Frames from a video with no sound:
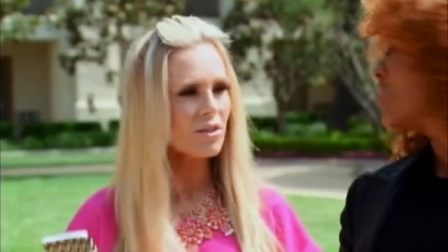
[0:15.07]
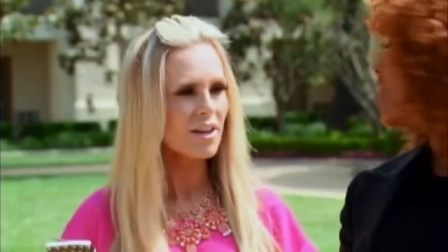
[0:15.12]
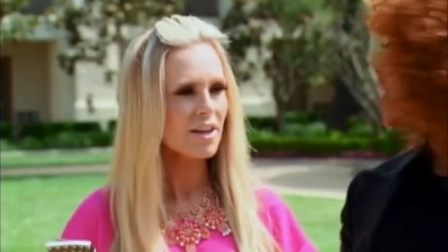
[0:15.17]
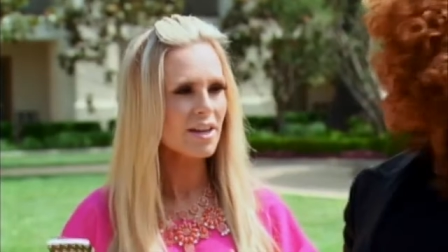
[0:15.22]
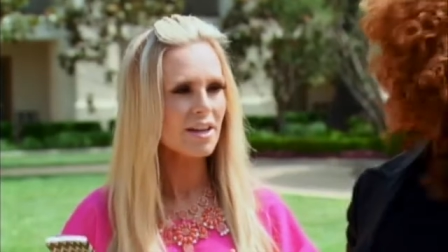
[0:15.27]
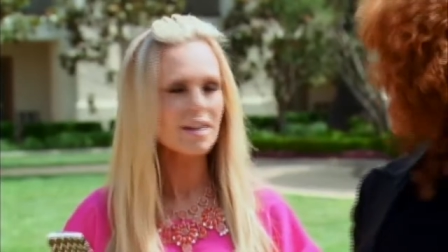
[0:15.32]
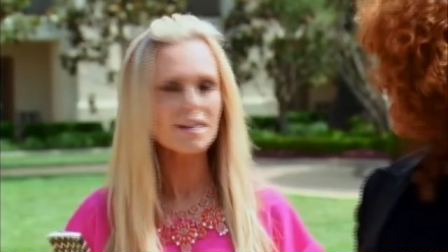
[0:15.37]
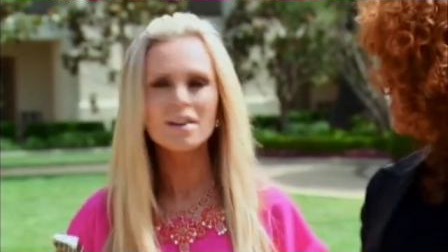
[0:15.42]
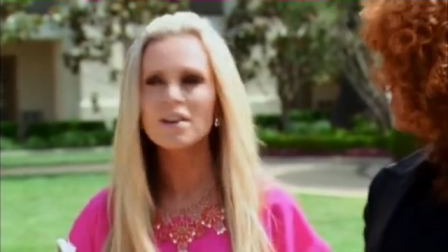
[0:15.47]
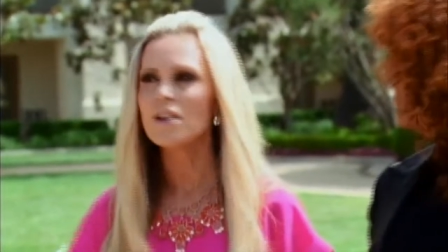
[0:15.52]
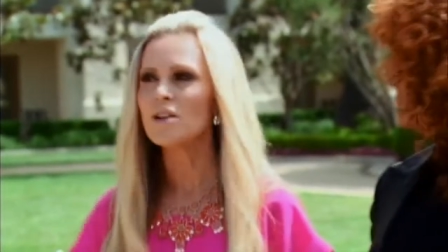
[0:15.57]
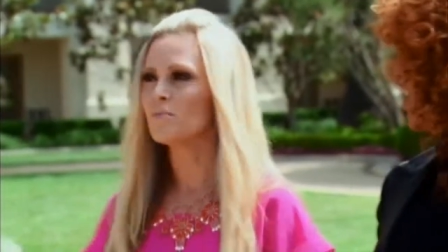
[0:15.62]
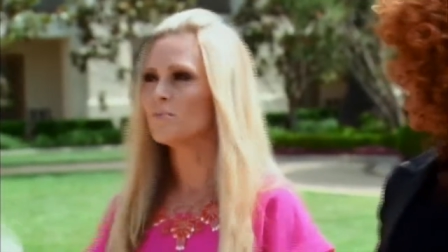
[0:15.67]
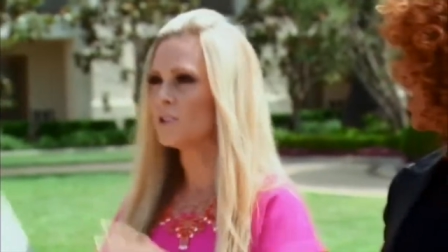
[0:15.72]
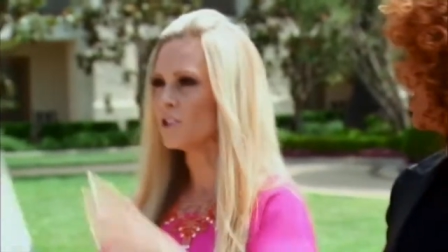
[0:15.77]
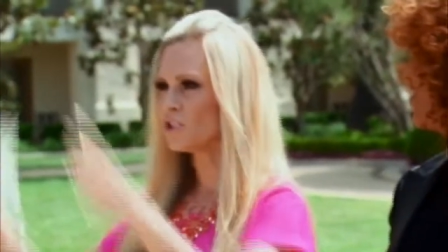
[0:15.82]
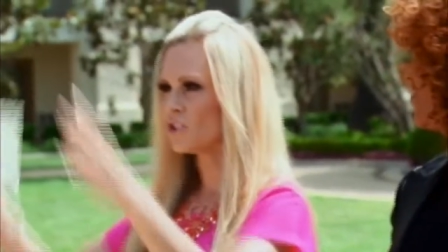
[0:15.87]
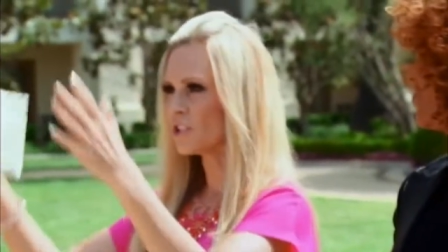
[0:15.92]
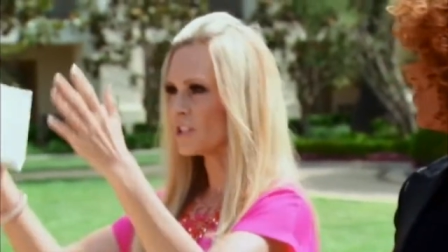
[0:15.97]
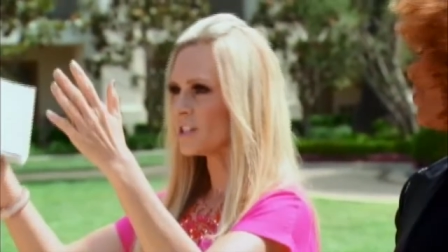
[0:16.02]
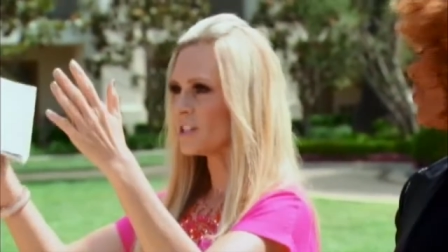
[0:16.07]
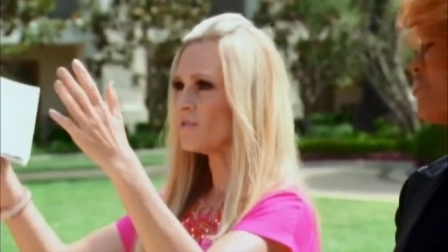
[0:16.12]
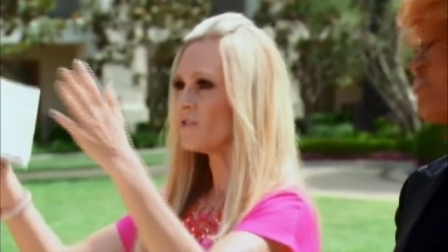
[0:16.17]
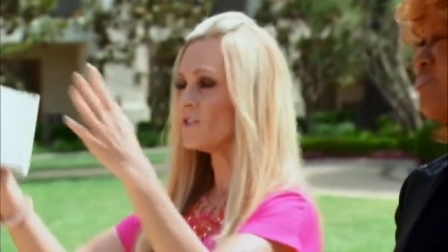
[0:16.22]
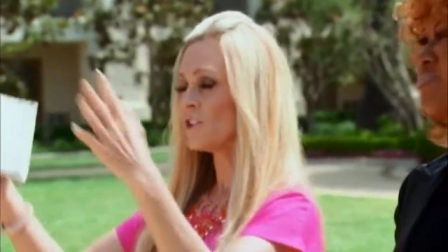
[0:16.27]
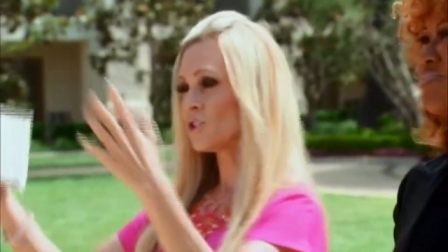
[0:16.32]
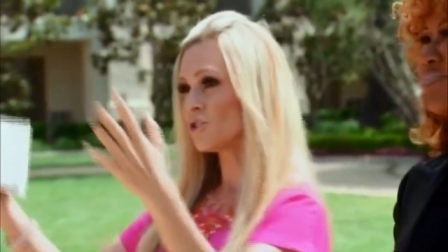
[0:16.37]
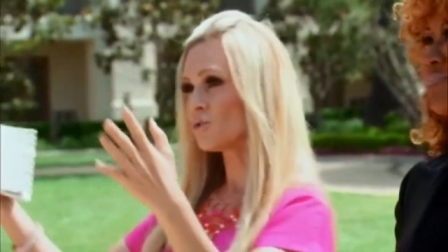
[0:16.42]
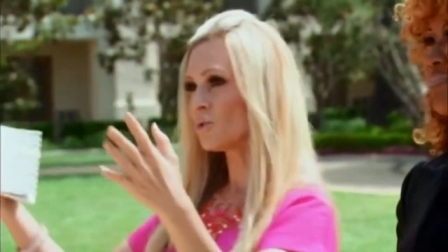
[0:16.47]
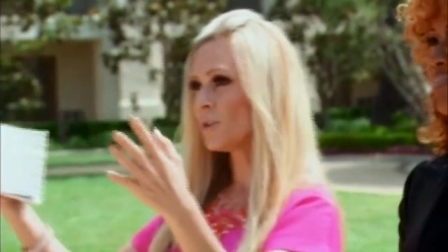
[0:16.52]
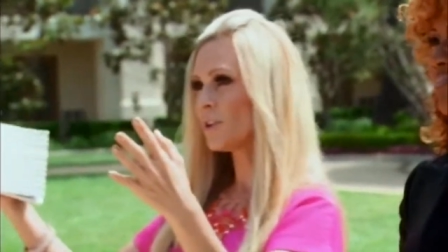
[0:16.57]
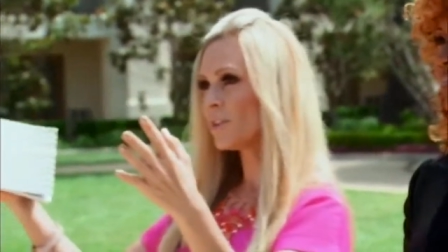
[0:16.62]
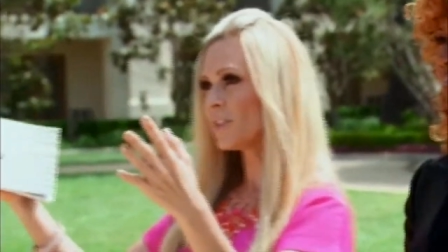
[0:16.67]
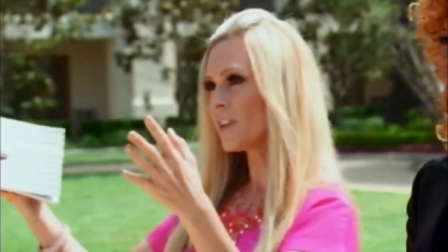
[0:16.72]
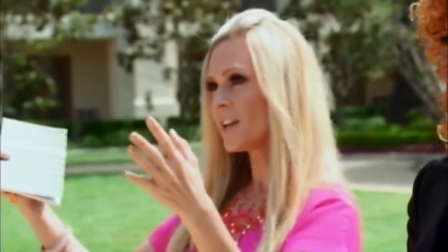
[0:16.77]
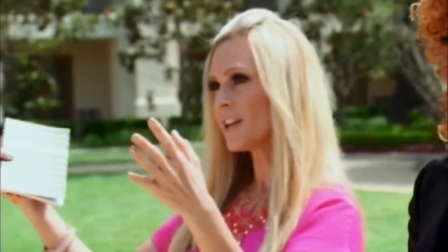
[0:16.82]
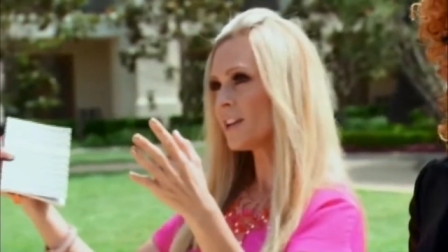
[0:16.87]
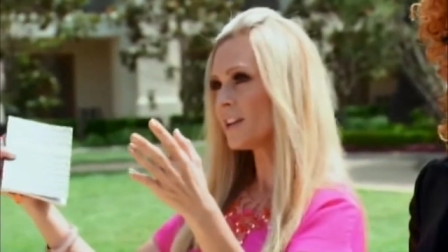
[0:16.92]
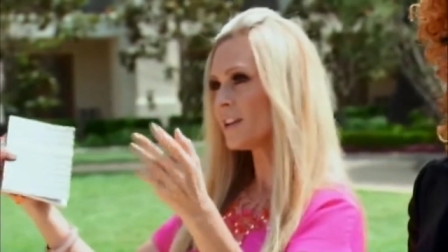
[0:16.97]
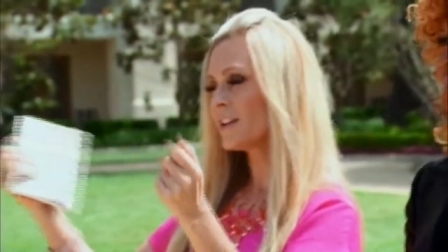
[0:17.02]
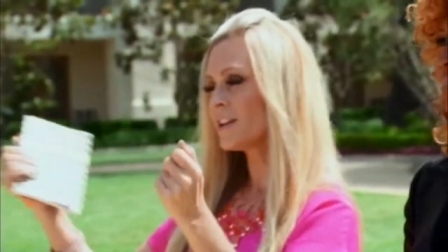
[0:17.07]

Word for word: thing, right, right. but just a visual thing.